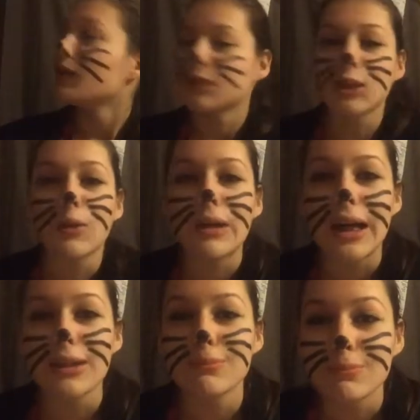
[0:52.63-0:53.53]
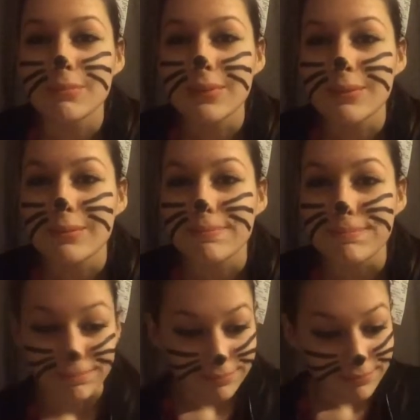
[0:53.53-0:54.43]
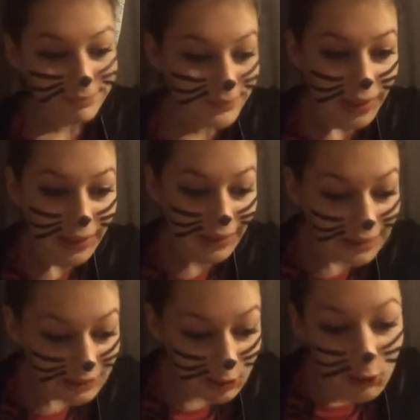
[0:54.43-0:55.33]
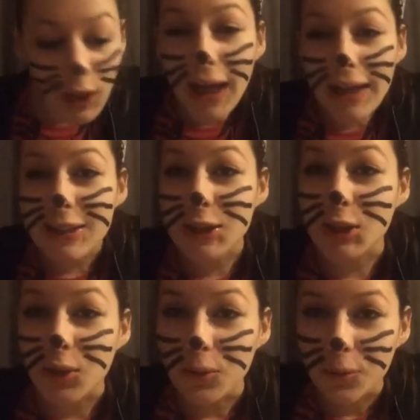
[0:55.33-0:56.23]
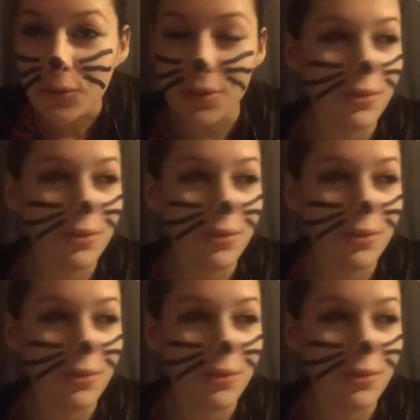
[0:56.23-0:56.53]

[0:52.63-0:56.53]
So, let's try to go